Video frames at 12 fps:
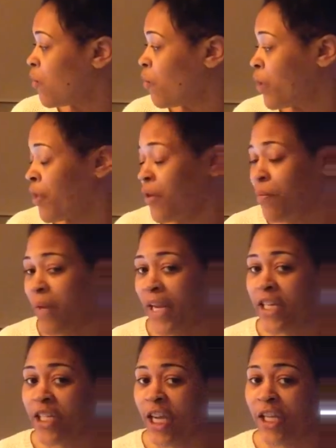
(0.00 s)
One of their
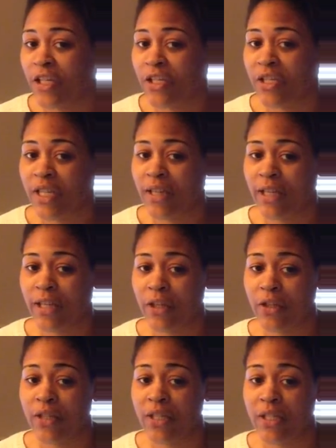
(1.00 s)
main challenges that they
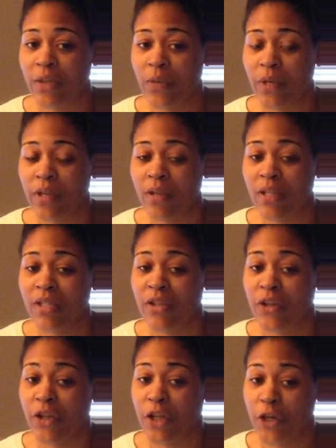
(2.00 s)
learn to deal with is
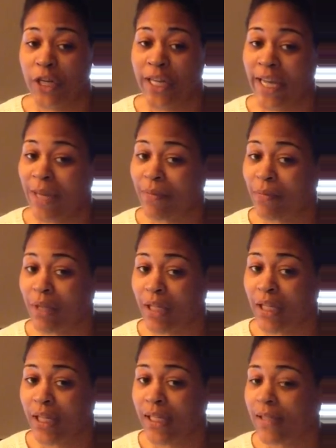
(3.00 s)
their learning
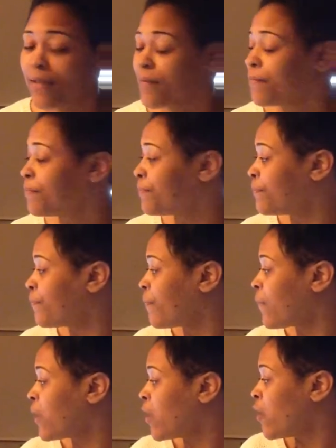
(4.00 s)
capabilities.
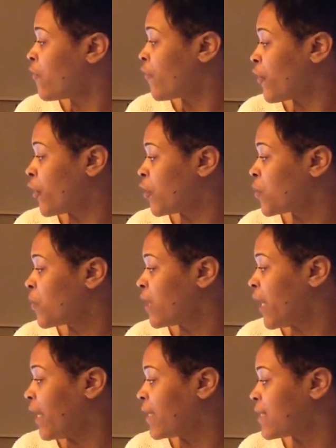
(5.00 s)
For those with
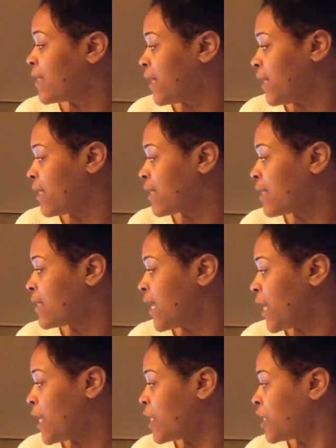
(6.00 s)
ASD,
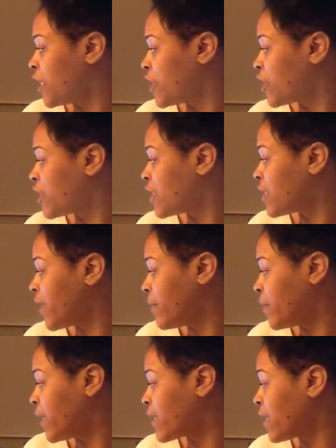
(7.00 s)
sustaining attention to
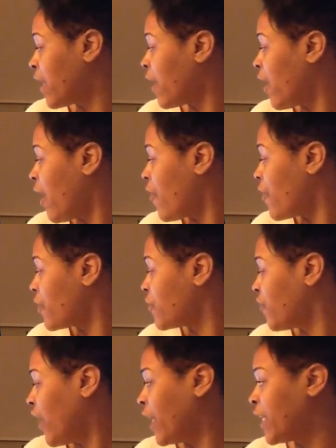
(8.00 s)
subjects that others
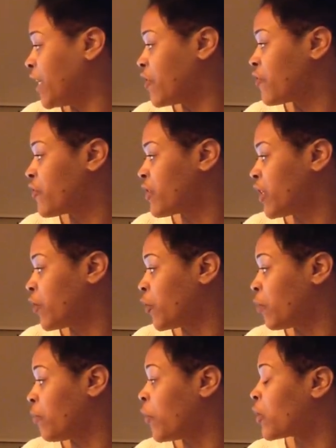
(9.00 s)
find interesting or
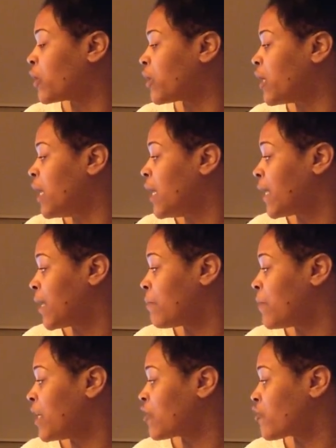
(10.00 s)
important can
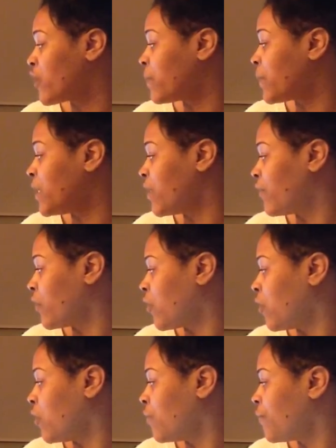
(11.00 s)
be extremely
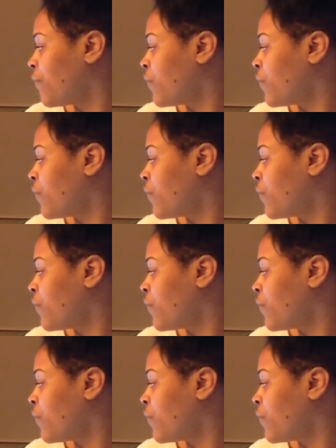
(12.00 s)
difficult,